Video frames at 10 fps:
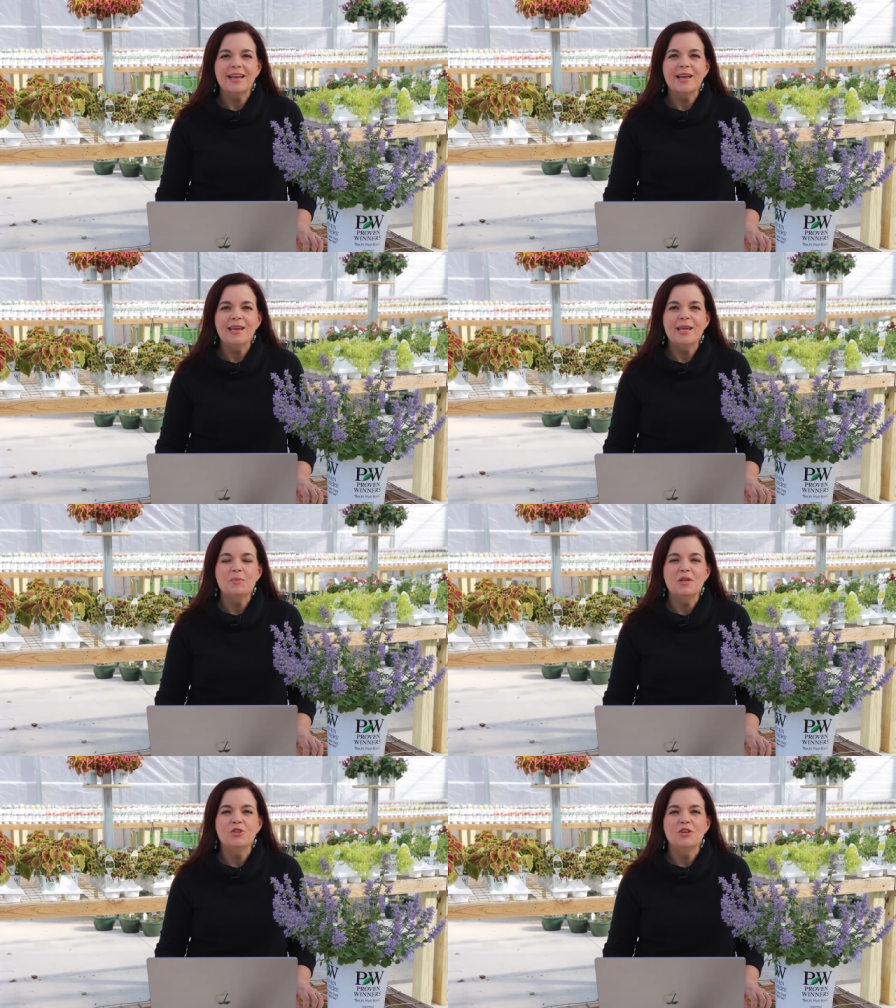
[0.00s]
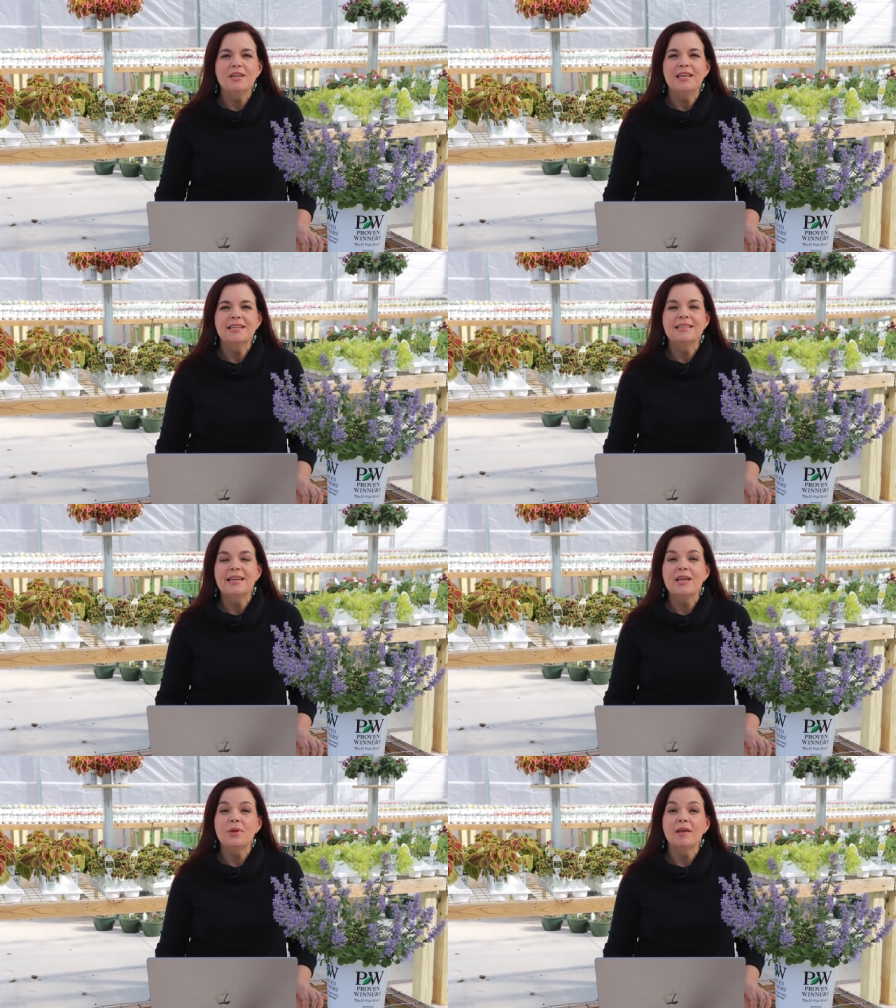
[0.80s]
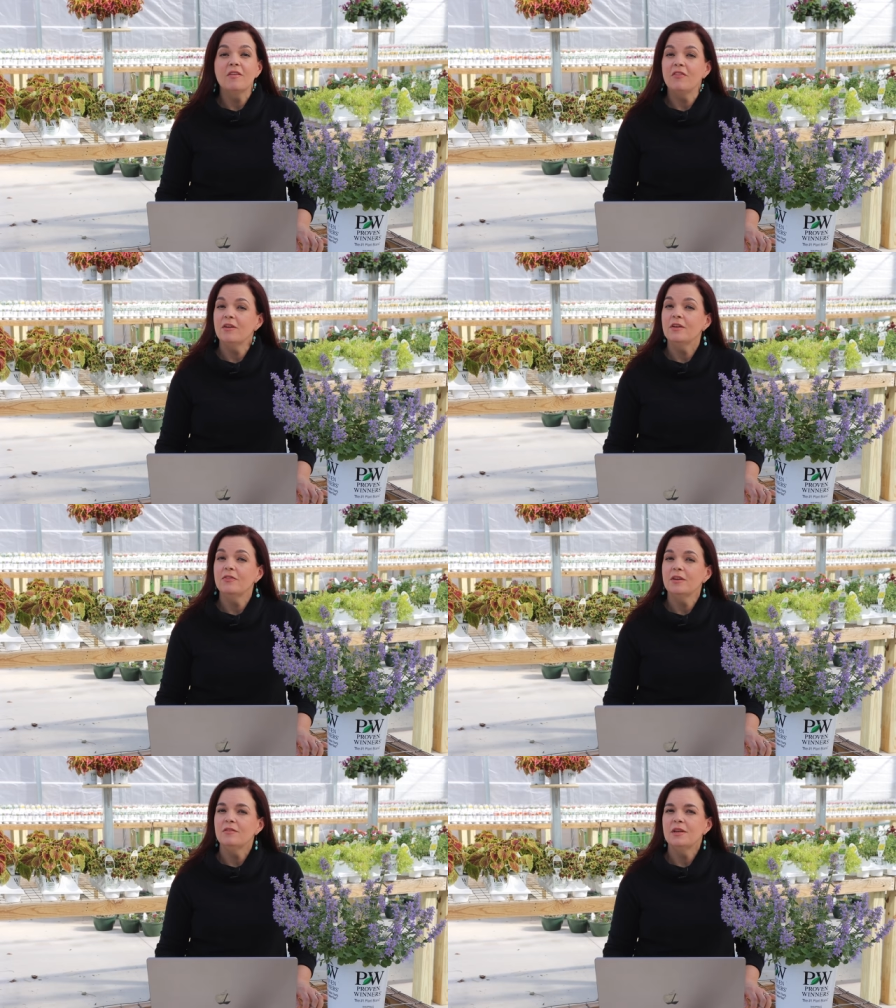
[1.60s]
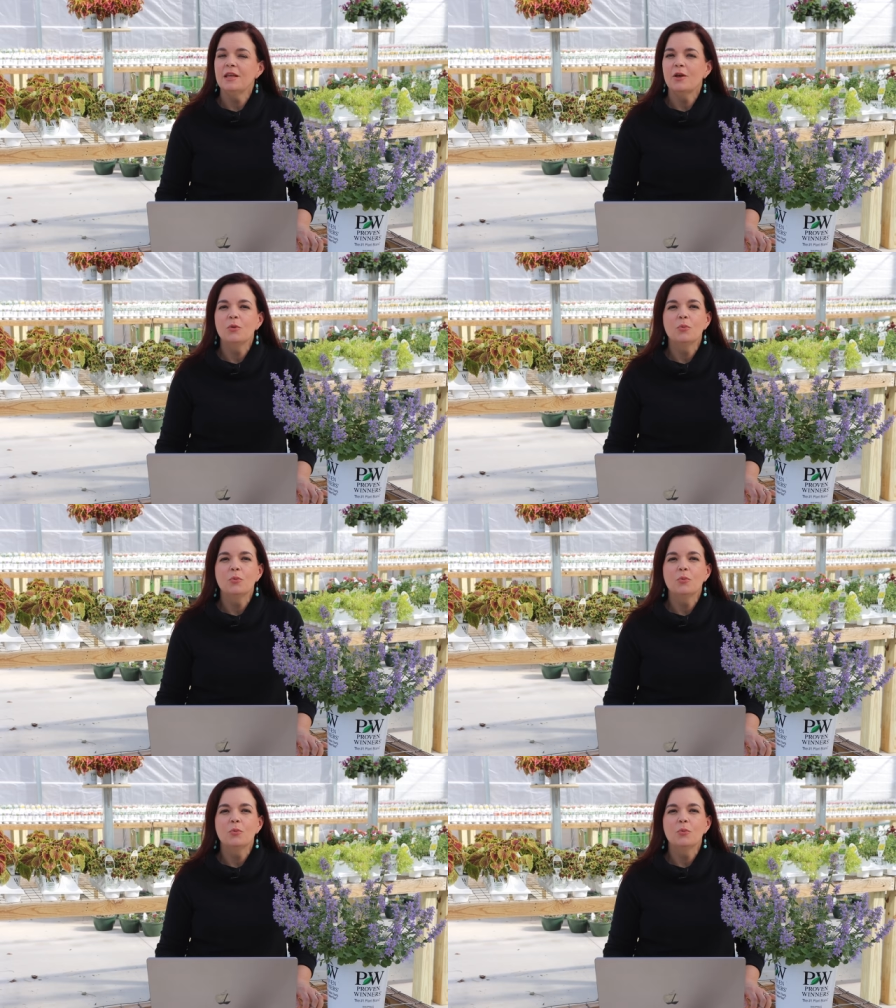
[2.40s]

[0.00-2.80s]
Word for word: I am Jenny and today we have a very fun video.